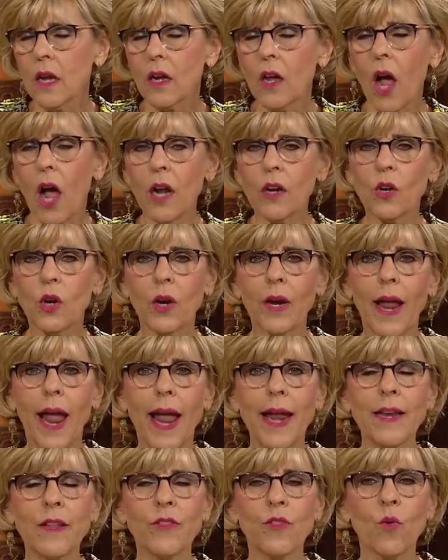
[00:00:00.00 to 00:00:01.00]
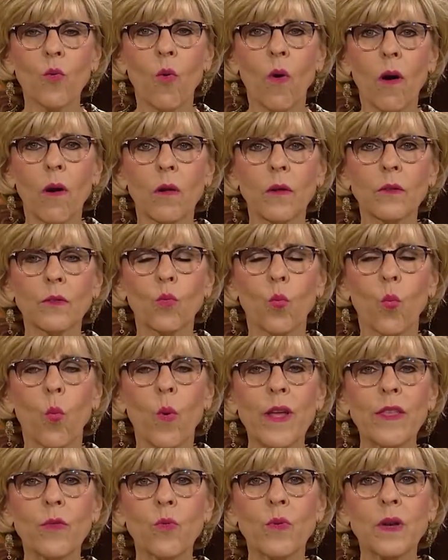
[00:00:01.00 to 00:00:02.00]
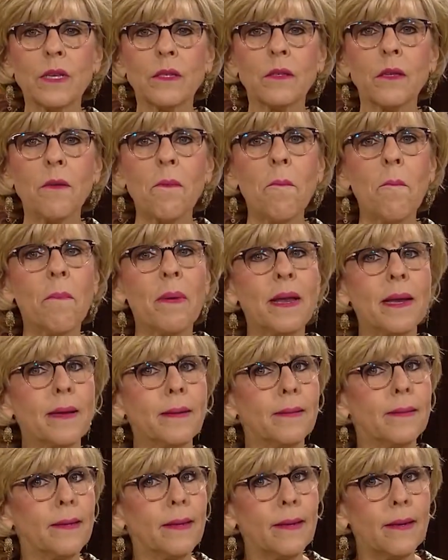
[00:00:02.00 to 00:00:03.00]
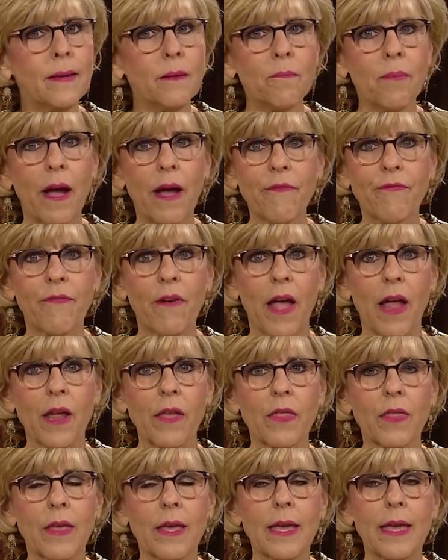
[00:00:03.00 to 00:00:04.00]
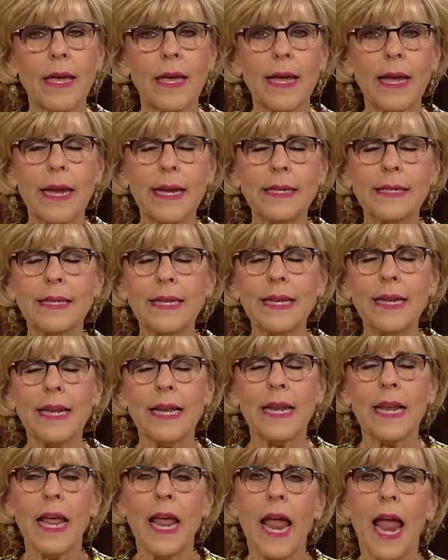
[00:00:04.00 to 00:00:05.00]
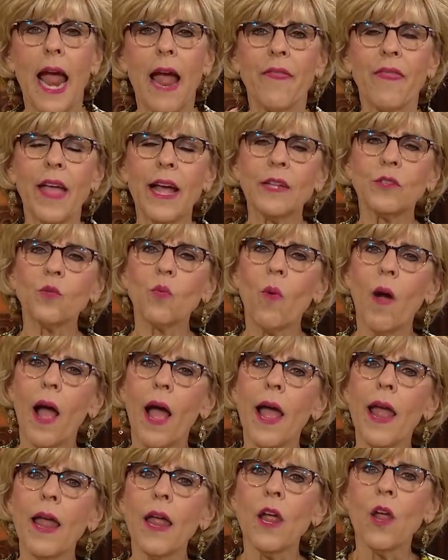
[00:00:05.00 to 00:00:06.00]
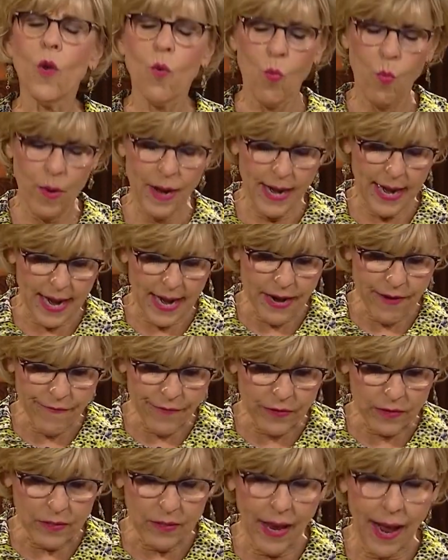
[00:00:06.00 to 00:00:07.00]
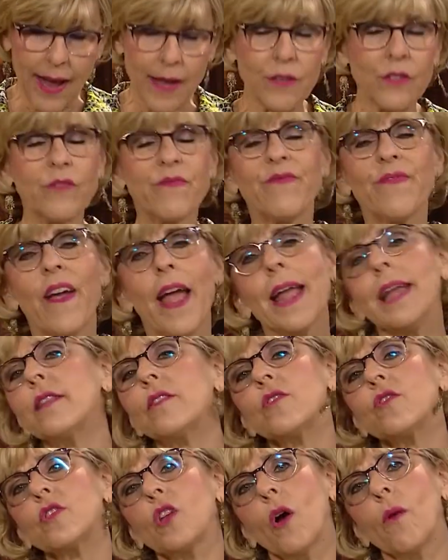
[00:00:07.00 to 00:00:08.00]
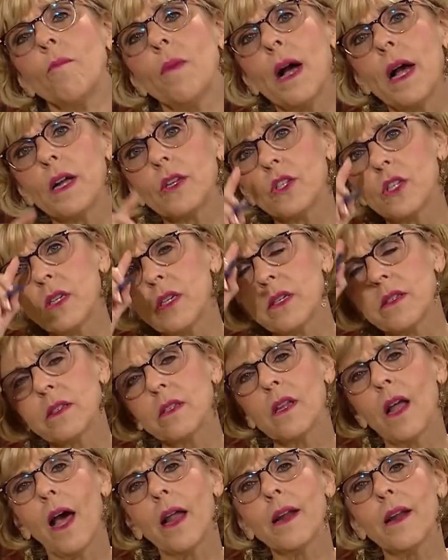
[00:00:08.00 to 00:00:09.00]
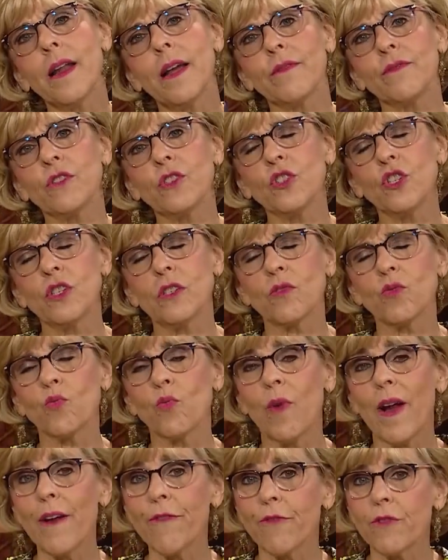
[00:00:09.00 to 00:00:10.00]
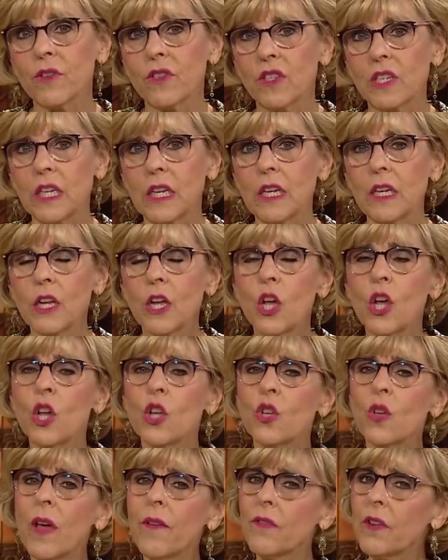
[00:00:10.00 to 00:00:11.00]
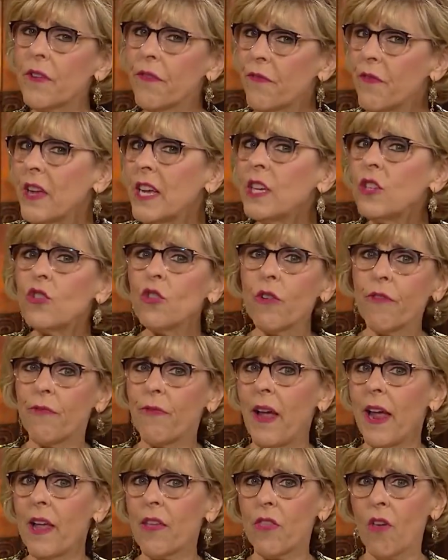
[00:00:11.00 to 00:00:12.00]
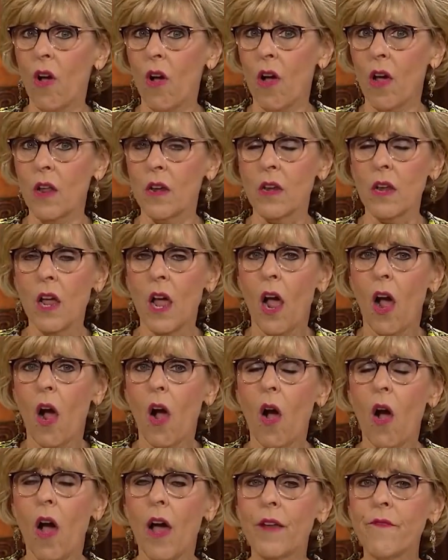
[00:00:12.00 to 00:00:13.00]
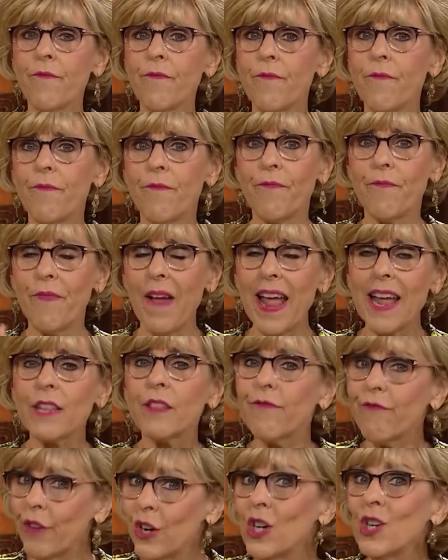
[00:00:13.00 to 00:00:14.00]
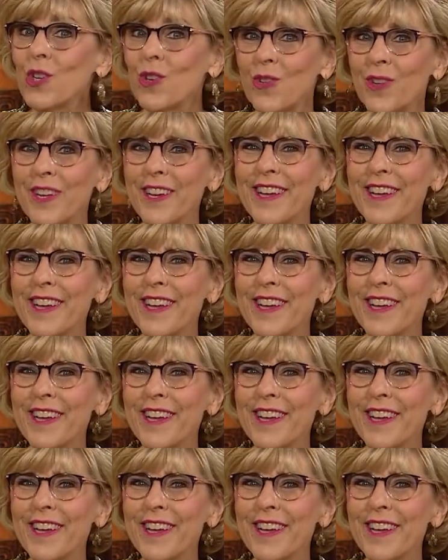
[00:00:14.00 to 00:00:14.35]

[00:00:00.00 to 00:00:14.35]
God created the world with wisdom, but He did it by faith. He did it. And that's why we emphasize faith so much, and it's not enough to just reference it. You have to feed your faith on faith food.